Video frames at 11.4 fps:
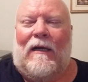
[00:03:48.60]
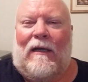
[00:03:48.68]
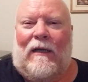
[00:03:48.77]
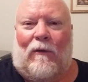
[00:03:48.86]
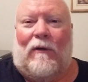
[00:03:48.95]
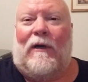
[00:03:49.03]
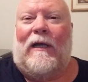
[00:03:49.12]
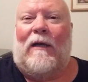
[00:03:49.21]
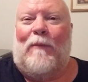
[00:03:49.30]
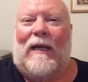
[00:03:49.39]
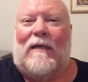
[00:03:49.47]
You're really
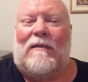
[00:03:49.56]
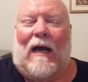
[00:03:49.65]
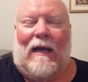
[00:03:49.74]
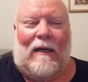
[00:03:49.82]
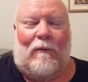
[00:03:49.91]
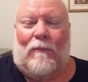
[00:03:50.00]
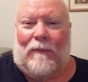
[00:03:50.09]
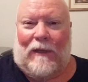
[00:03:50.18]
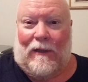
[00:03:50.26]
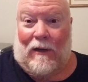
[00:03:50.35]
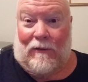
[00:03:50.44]
going to be excited.
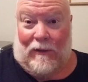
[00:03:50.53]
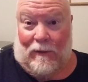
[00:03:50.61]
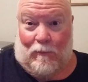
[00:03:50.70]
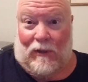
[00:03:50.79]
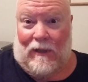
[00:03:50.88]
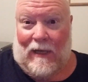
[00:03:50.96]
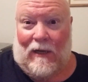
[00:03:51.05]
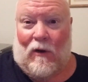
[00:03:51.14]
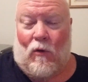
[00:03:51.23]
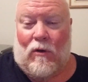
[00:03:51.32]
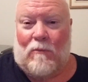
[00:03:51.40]
You're putting it at
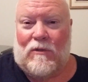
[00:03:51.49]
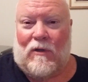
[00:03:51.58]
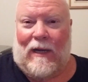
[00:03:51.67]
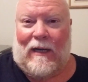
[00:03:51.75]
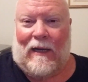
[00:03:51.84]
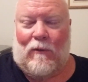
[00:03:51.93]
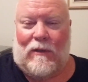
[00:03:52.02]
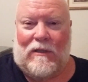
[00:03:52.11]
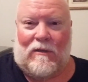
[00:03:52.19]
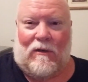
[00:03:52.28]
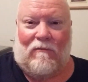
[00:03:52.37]
Holcomb's Landing, which
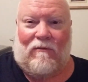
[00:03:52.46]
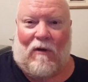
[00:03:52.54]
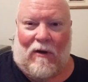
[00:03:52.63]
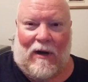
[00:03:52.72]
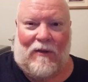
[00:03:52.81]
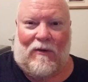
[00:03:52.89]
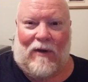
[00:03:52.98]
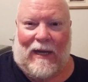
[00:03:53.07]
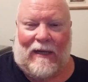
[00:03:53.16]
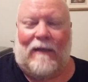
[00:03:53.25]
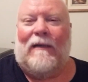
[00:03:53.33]
is on the far end of the
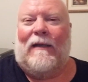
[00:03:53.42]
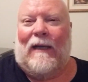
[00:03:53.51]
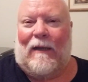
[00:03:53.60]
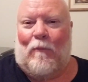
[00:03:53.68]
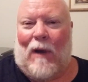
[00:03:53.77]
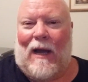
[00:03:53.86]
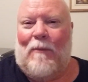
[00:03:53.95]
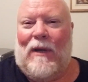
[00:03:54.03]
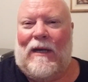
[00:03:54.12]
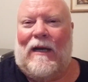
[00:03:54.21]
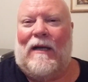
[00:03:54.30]
lake, and in my
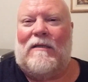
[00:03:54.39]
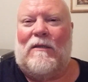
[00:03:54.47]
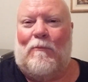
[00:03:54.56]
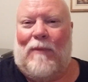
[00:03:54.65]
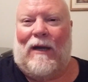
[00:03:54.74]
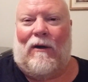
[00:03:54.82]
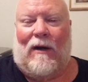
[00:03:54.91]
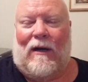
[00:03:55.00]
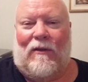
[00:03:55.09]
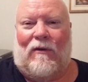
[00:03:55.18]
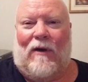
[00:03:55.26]
opinion, it's the better
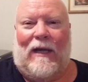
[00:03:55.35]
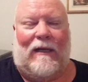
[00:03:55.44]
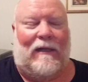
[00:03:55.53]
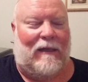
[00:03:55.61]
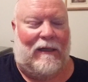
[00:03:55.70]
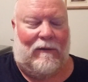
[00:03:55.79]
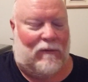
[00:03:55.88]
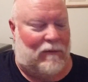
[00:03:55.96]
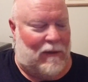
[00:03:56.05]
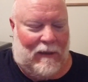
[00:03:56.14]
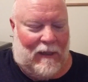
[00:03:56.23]
end of the lake.
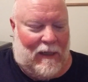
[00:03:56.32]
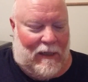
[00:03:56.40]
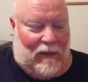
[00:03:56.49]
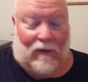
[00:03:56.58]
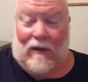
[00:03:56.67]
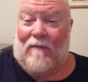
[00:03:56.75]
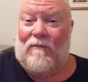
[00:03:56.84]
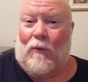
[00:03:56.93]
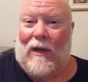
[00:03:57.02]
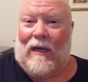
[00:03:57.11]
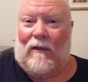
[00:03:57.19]
You'll love the
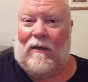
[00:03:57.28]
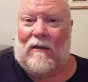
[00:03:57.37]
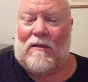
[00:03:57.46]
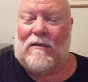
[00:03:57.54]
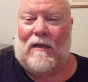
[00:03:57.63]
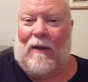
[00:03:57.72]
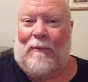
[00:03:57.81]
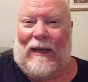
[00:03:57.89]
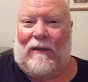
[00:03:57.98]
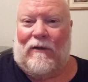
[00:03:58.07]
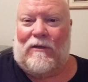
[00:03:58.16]
way it looks. I
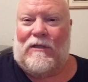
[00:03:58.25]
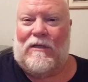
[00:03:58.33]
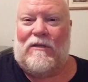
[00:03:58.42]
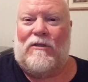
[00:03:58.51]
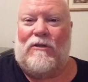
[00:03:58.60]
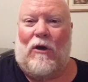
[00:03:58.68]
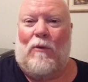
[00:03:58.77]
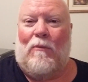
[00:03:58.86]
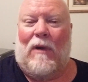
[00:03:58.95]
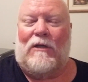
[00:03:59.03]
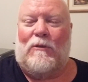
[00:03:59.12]
mean, there's just so
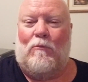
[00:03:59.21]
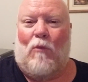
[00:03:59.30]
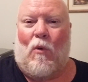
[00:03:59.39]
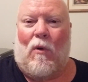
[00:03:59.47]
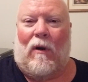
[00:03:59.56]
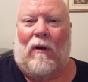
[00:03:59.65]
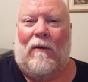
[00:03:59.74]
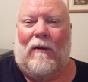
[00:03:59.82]
much more